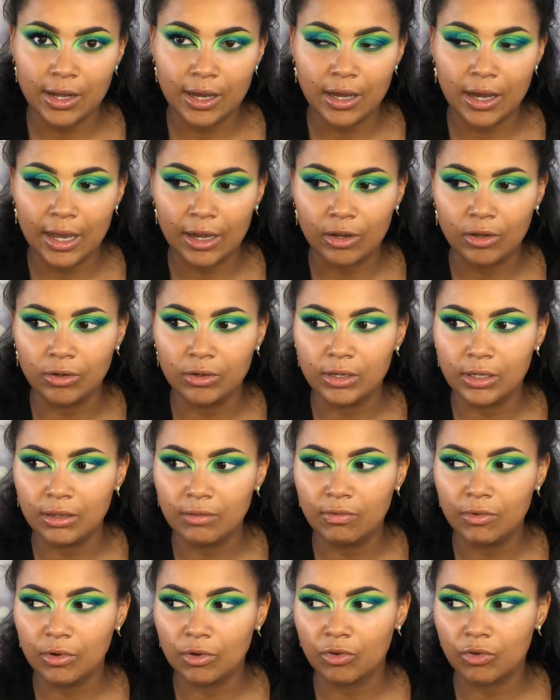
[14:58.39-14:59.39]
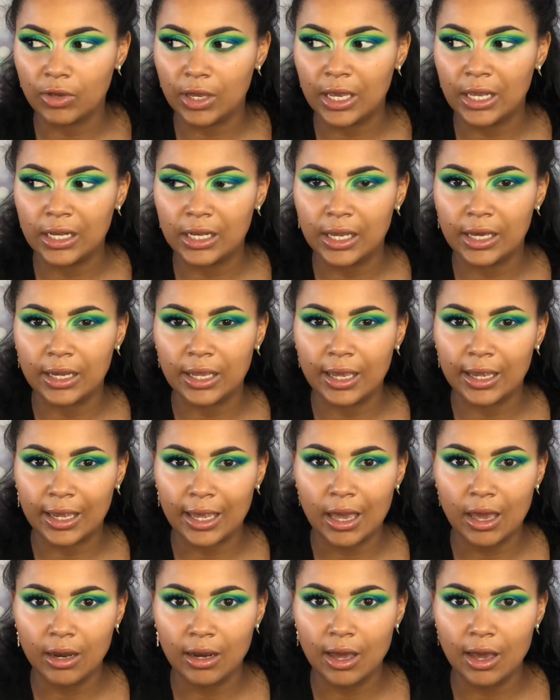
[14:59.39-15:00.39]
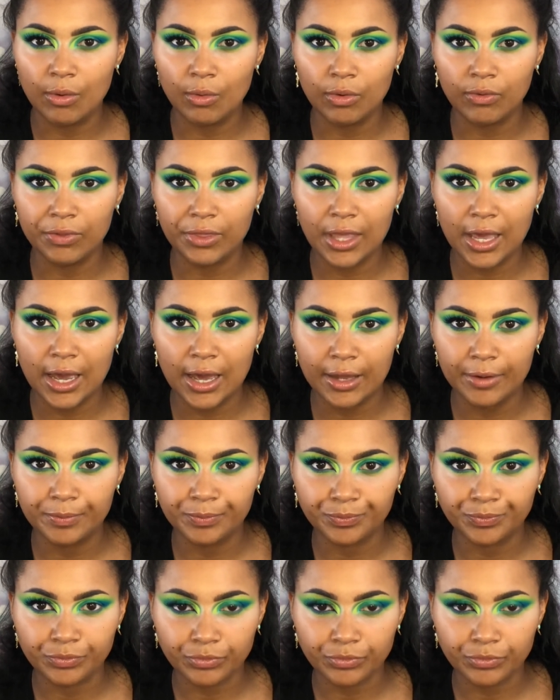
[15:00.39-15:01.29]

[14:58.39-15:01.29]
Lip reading: I could even create like a cat eye with that.